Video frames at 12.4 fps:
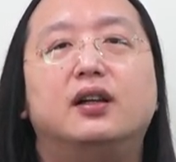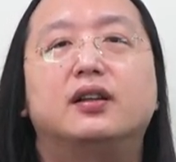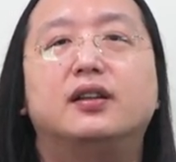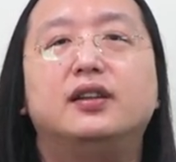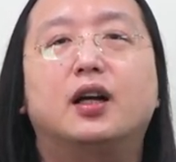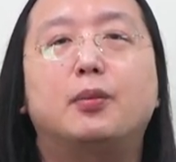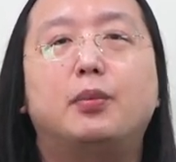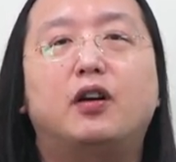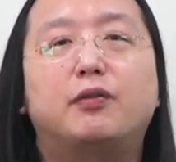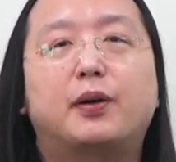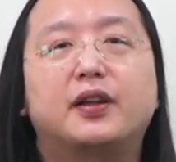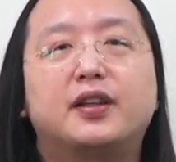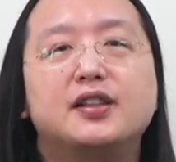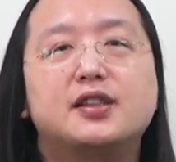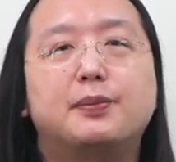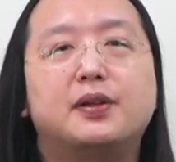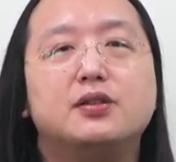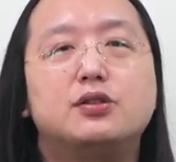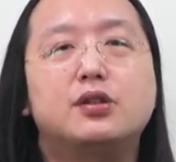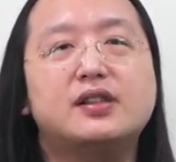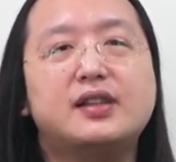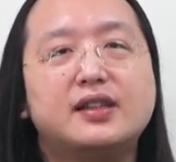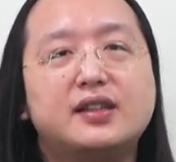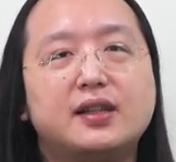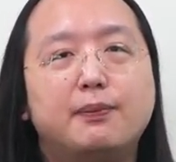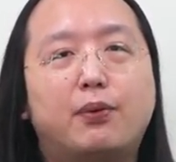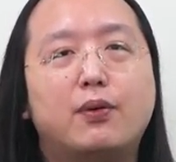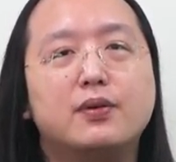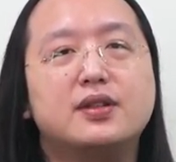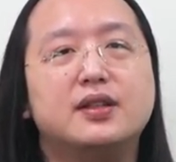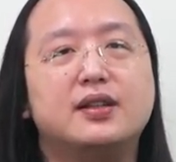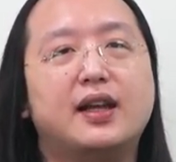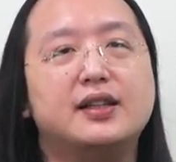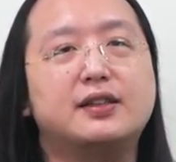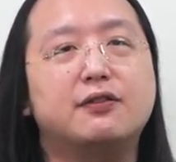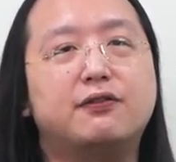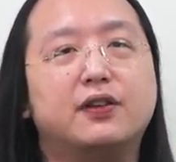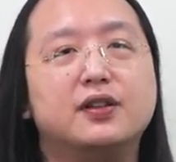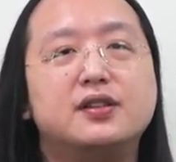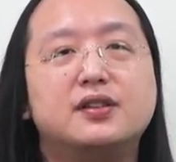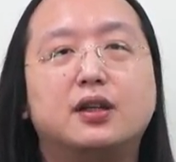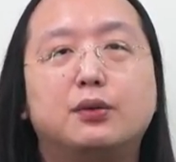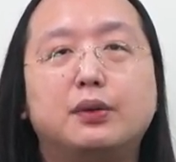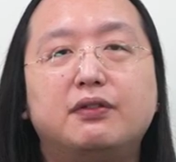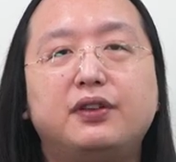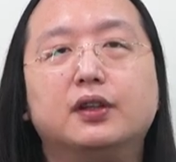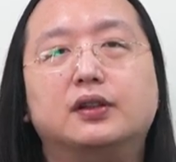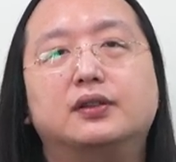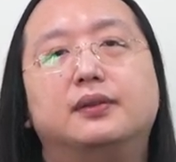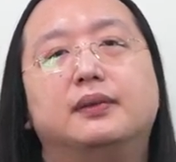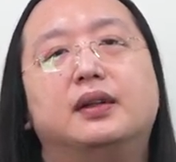The number of participants just as important as the funds they reveal.